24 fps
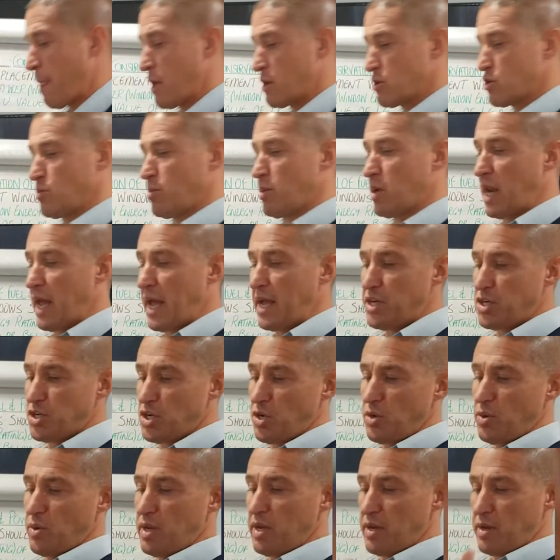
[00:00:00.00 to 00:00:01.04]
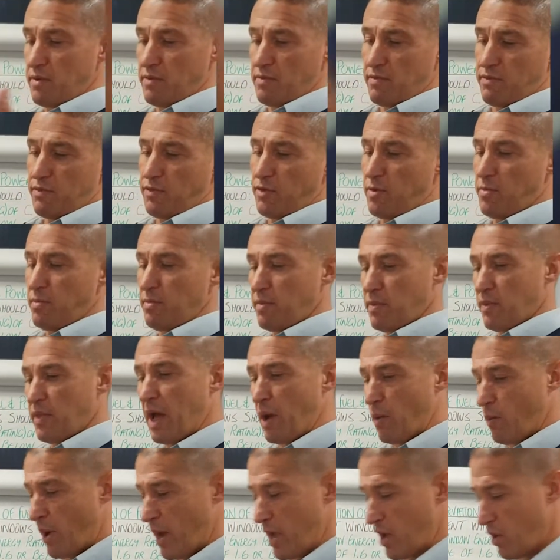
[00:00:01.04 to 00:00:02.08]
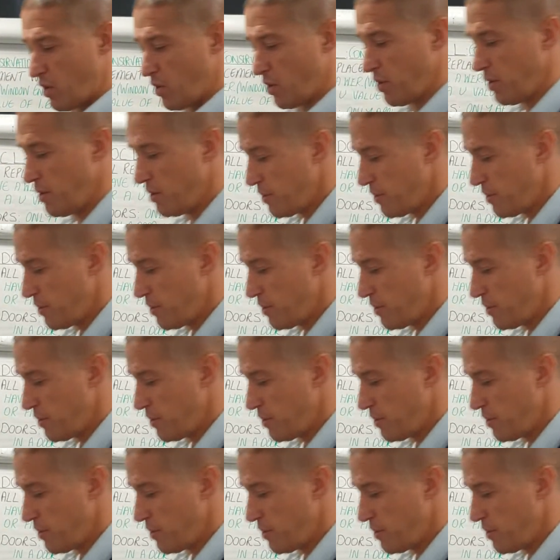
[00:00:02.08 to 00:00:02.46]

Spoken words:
double glazed unit from that way on.